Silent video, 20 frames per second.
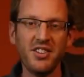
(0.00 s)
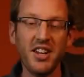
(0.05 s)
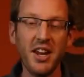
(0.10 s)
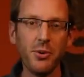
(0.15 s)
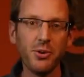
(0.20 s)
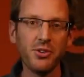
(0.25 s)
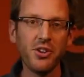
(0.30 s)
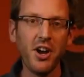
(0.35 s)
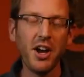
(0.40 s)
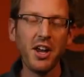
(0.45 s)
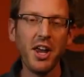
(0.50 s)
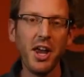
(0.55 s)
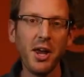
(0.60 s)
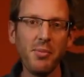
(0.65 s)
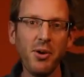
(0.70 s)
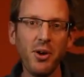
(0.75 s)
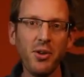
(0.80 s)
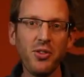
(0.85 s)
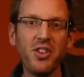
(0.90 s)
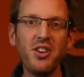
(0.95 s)
Today we're
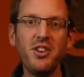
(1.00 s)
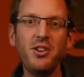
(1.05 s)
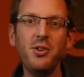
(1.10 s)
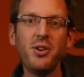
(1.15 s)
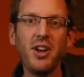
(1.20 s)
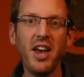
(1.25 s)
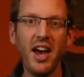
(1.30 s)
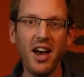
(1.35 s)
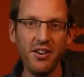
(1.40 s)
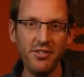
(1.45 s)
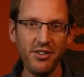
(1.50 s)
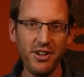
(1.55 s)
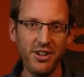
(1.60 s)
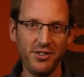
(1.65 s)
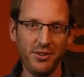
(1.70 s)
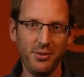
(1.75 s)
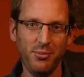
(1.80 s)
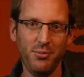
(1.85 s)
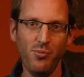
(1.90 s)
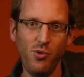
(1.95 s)
talking about the new
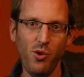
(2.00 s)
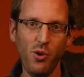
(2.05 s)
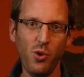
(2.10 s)
Calvinism,